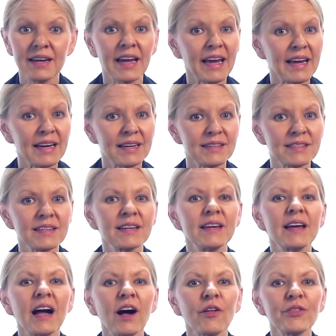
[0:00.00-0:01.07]
And
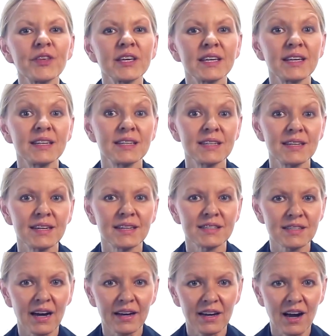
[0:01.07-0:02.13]

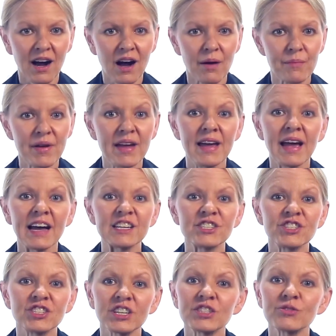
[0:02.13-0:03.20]
HealthyKidneyInc.com has
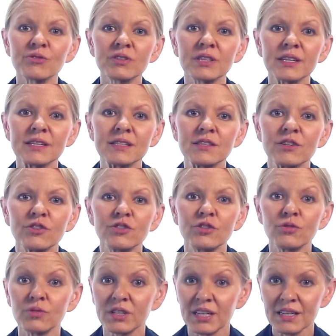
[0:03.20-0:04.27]
just released their
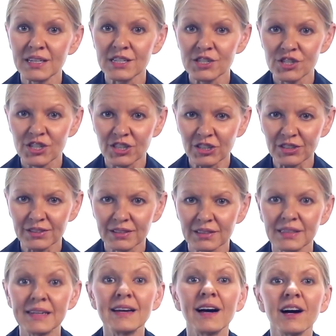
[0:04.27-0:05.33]
new Kidney Shield,
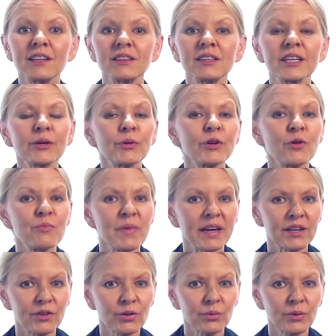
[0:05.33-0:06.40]
a liquid
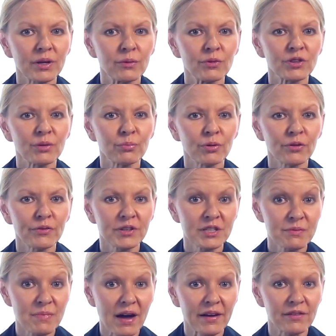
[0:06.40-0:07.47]
omega-3 with the perfect
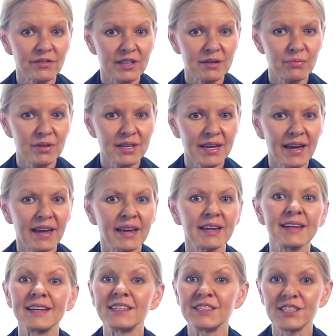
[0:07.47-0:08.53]
amount of EPA
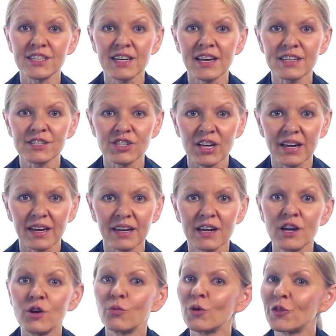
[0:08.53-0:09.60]
and DHA
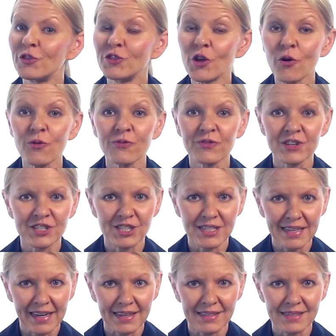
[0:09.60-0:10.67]
with no fish
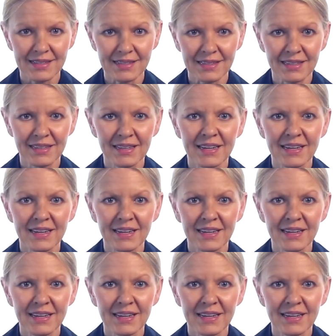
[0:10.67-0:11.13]
taste.